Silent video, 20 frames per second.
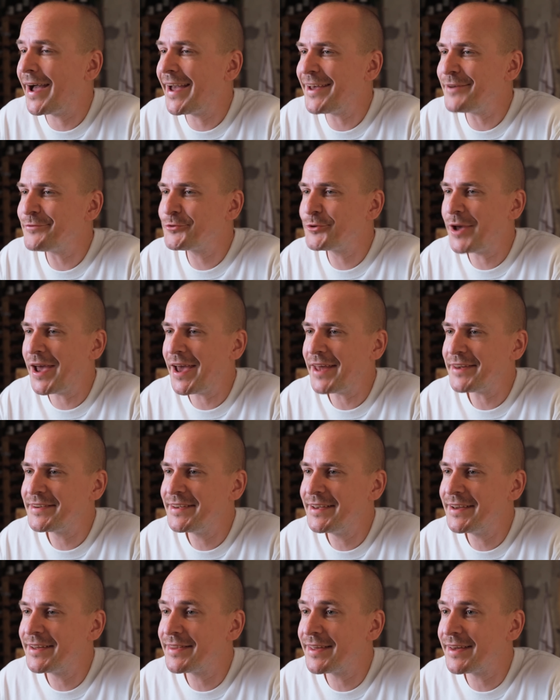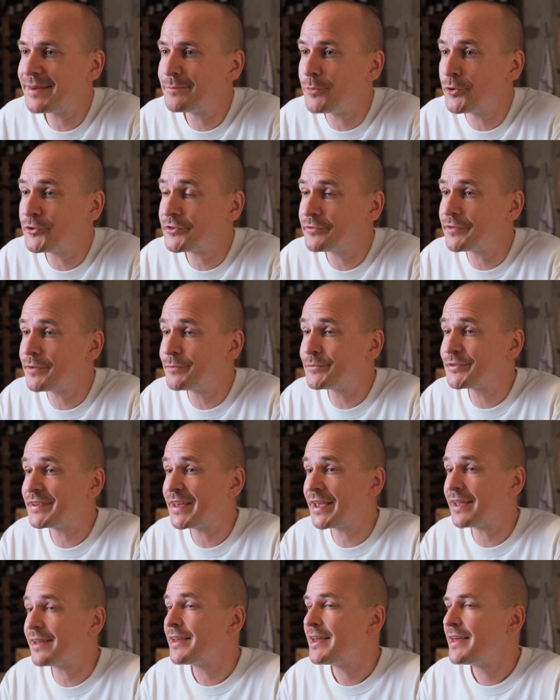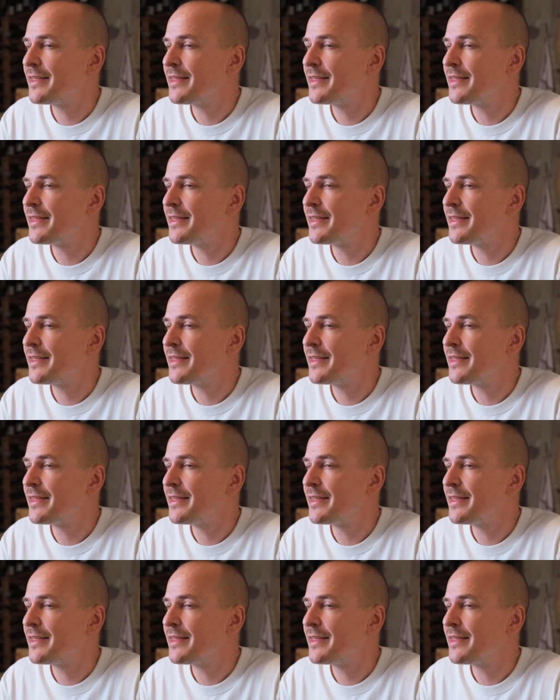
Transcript: I have to add here that most of them say